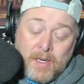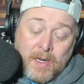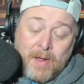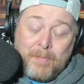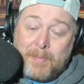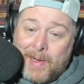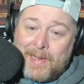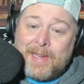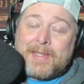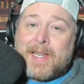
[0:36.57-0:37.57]

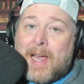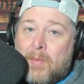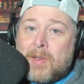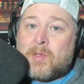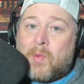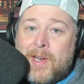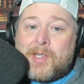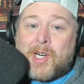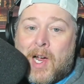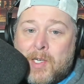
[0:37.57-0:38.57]
But that was when
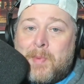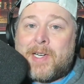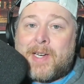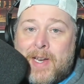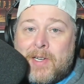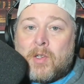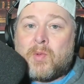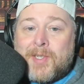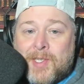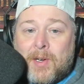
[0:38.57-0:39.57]
Josh McDaniels
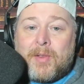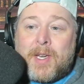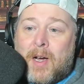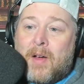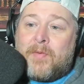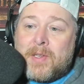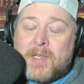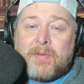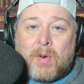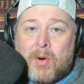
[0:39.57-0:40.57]
was still the
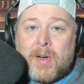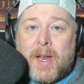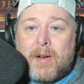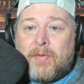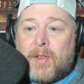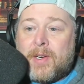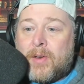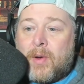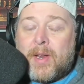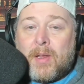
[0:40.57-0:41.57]
offensive coordinator for the
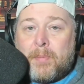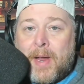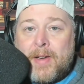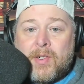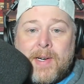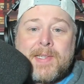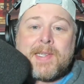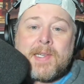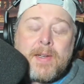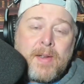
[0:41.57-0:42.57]
New England
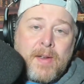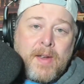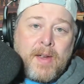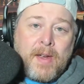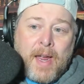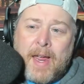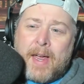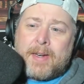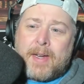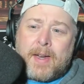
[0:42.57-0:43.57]
Patriots.
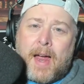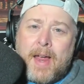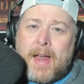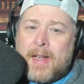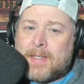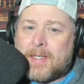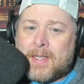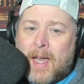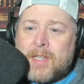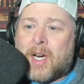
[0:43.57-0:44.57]
And I had
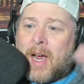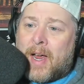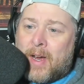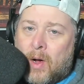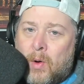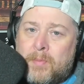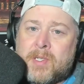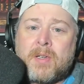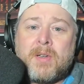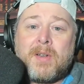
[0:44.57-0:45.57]
such high hopes.
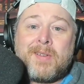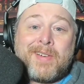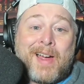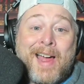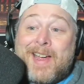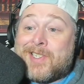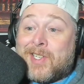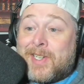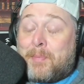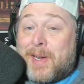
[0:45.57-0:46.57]
I
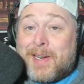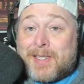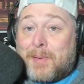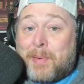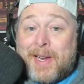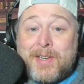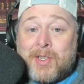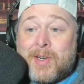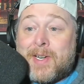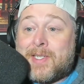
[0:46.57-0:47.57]
actually picked the
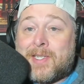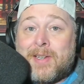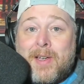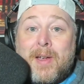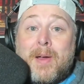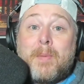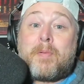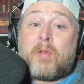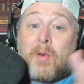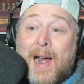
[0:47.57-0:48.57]
Patriots
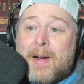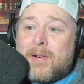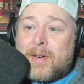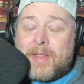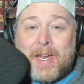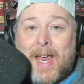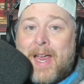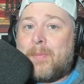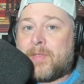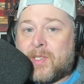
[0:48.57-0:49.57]
prior to the
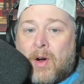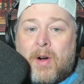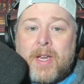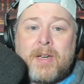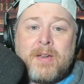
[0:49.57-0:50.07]
camp starting